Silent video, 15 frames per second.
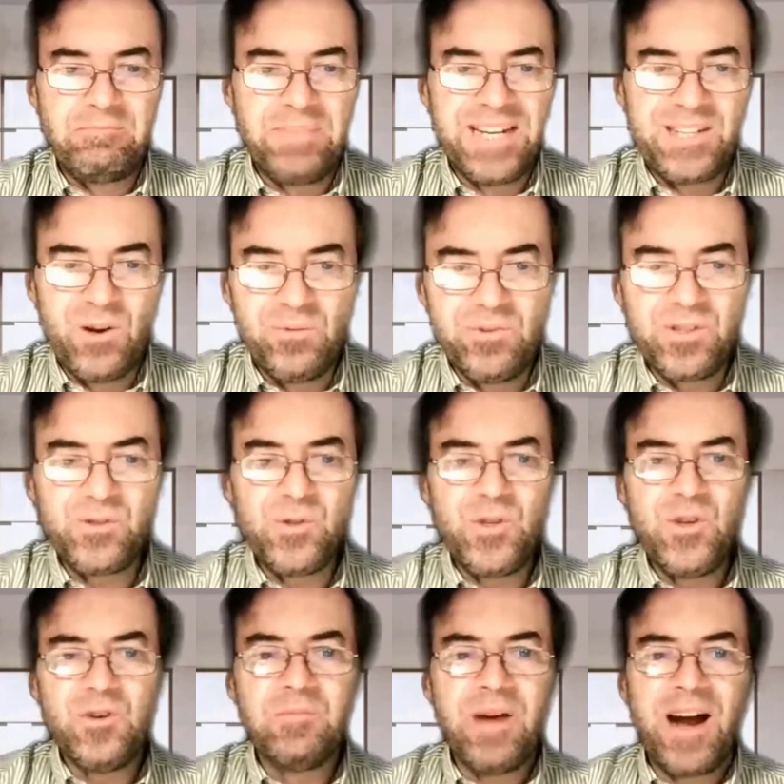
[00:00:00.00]
But over to
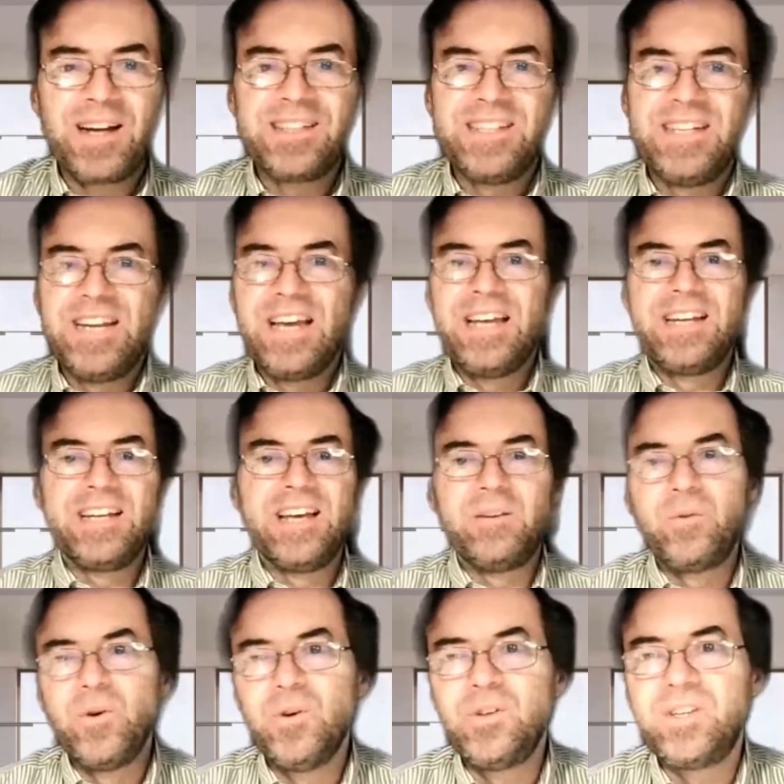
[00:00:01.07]
you, Martin and
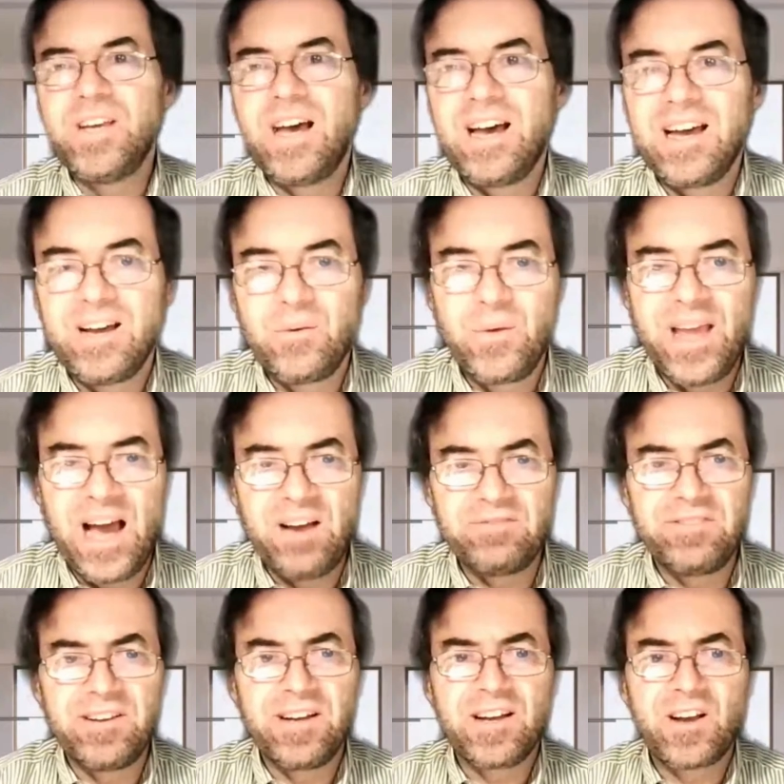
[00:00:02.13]
Ruud. We
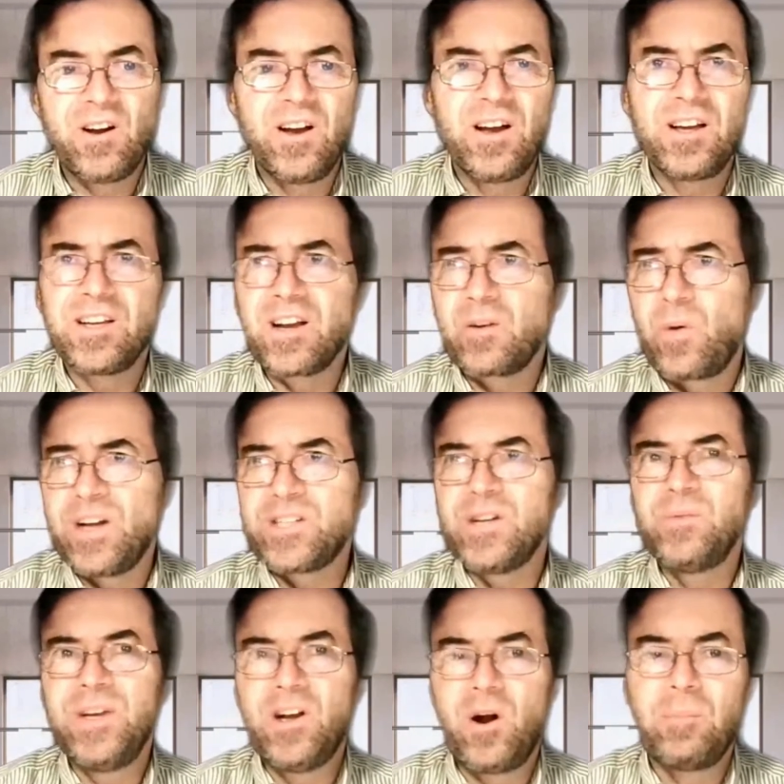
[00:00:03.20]
have a
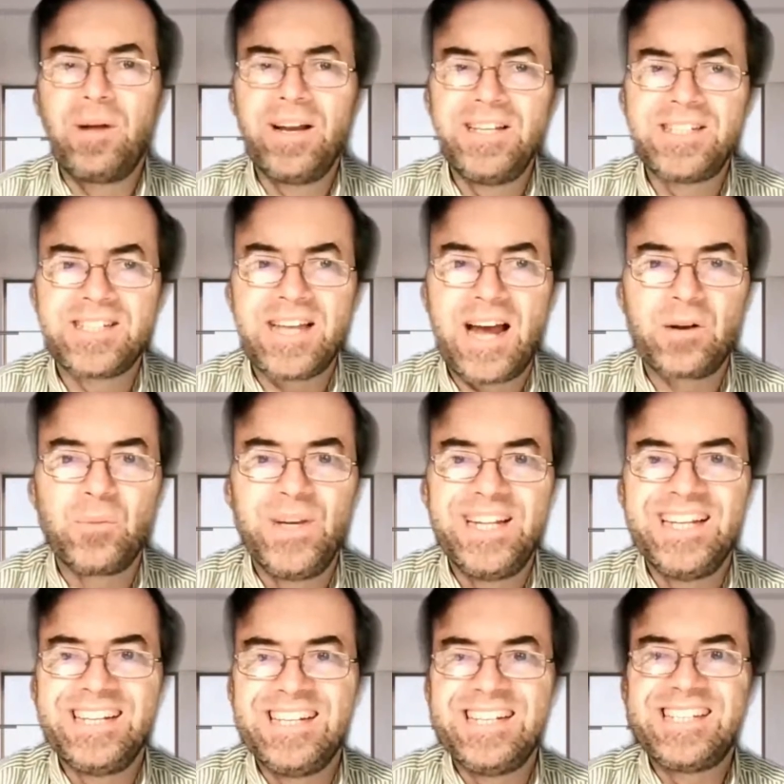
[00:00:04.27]
question we normally start
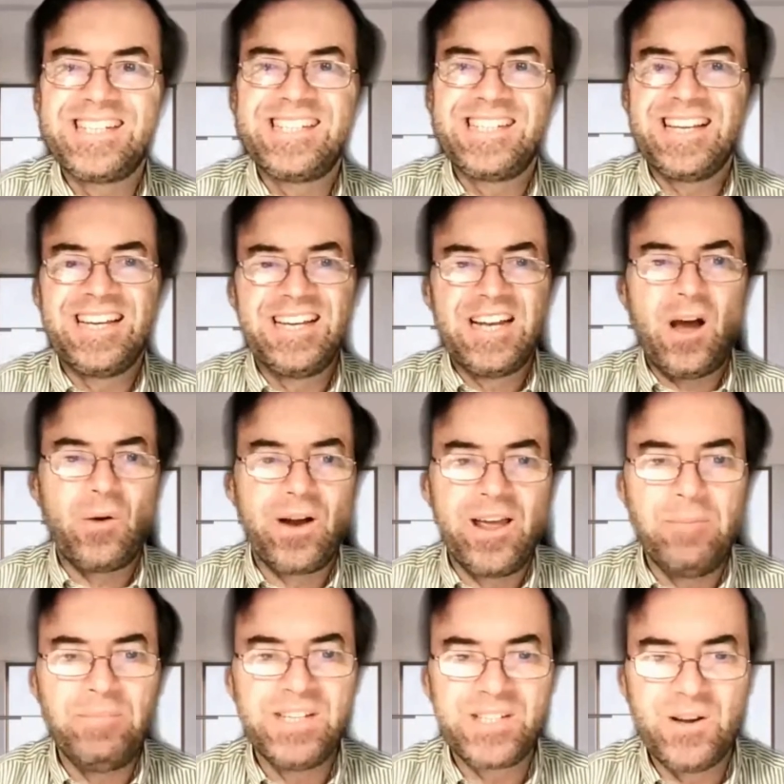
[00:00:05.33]
with in our
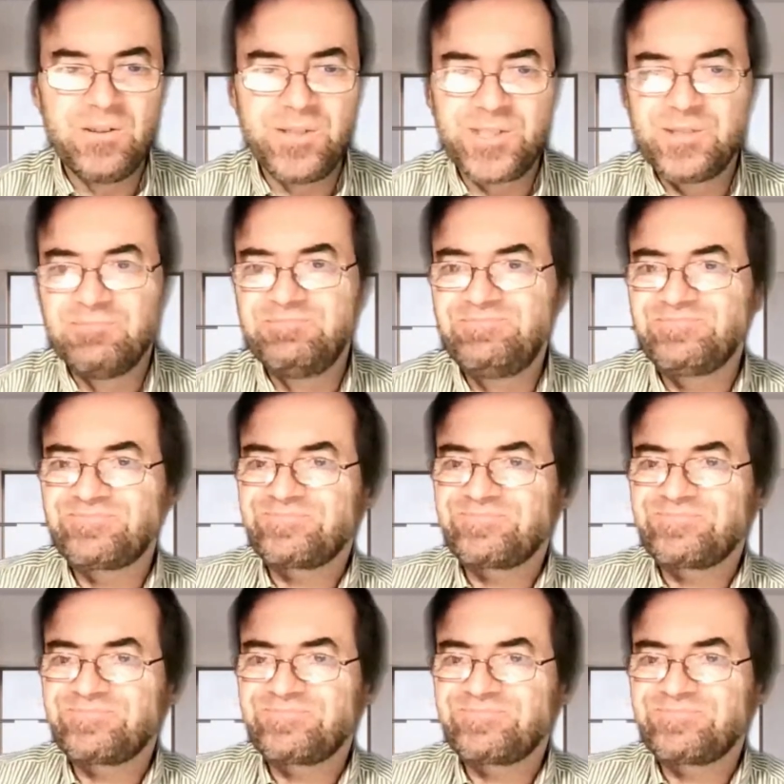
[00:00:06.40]
episodes.